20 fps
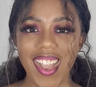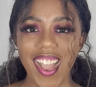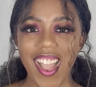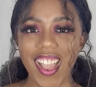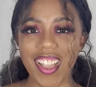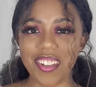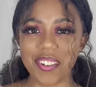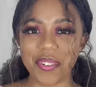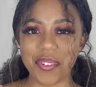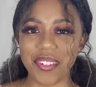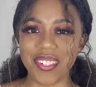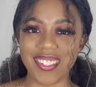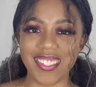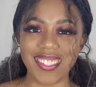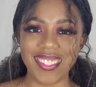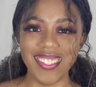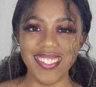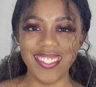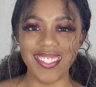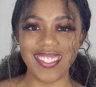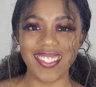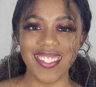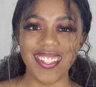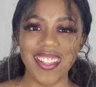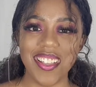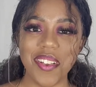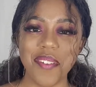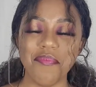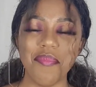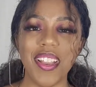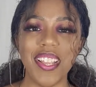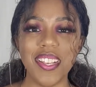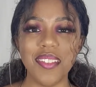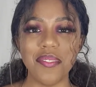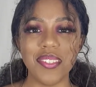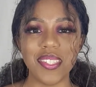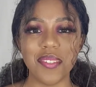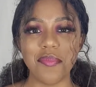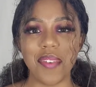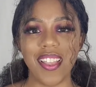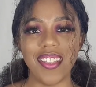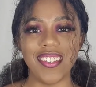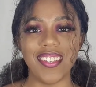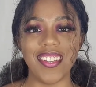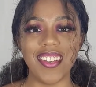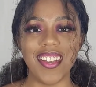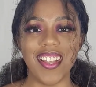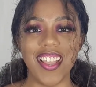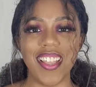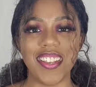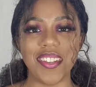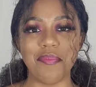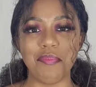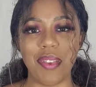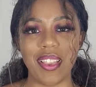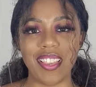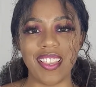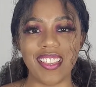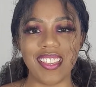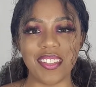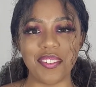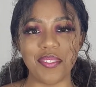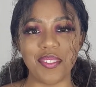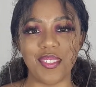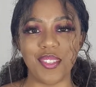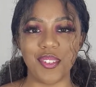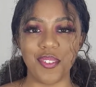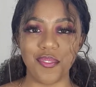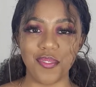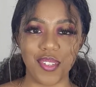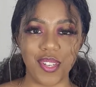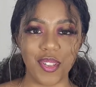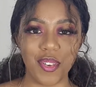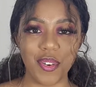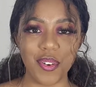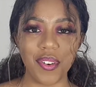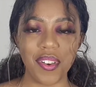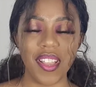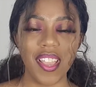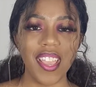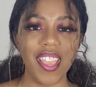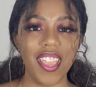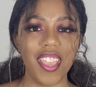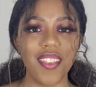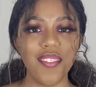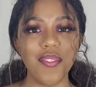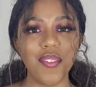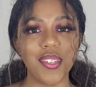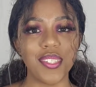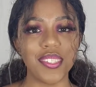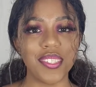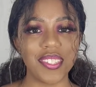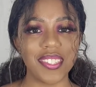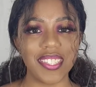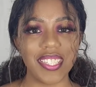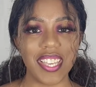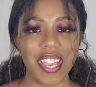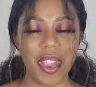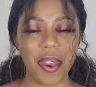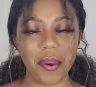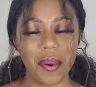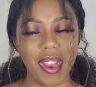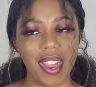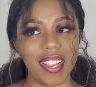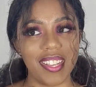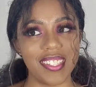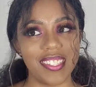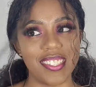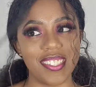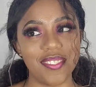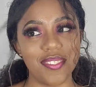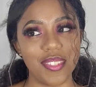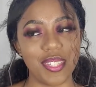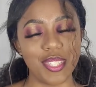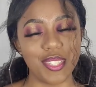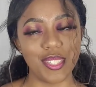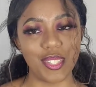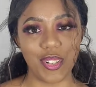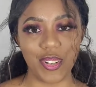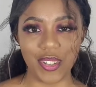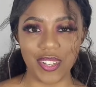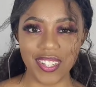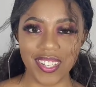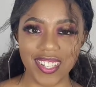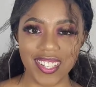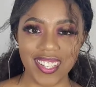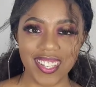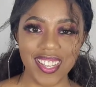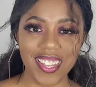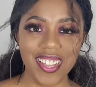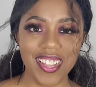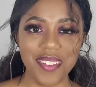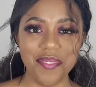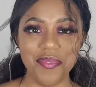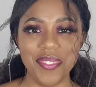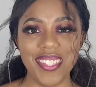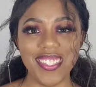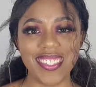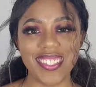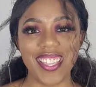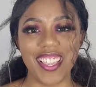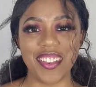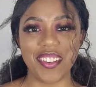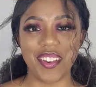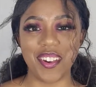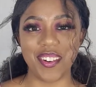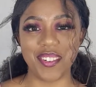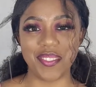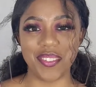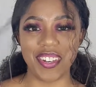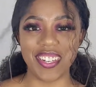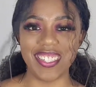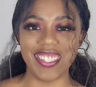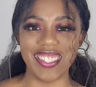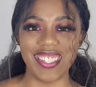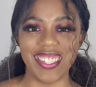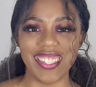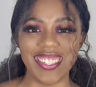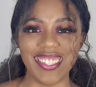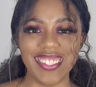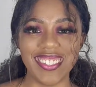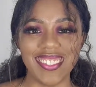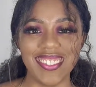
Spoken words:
Hi gorgeous, my name is Amanda and I'm back again with a new video. If you want to see how I achieved this look, please carry on watching.